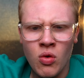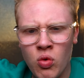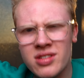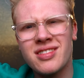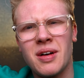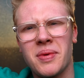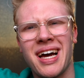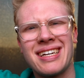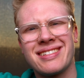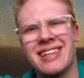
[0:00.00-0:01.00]
What's up
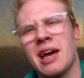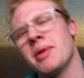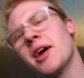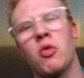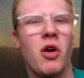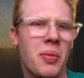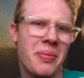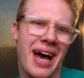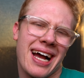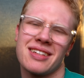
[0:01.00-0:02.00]
guys, Sam here. Welcome
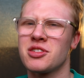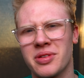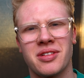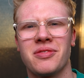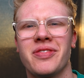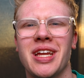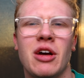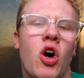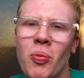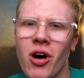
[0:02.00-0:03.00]
back to another
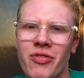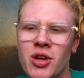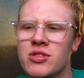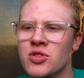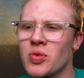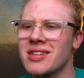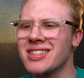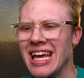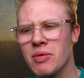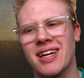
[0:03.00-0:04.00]
video. Hope all of you are doing well
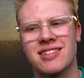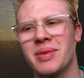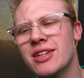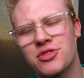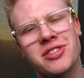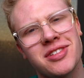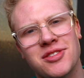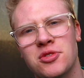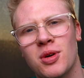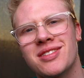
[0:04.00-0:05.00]
today. We got some interesting
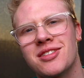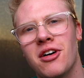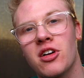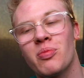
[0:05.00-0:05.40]
stories to talk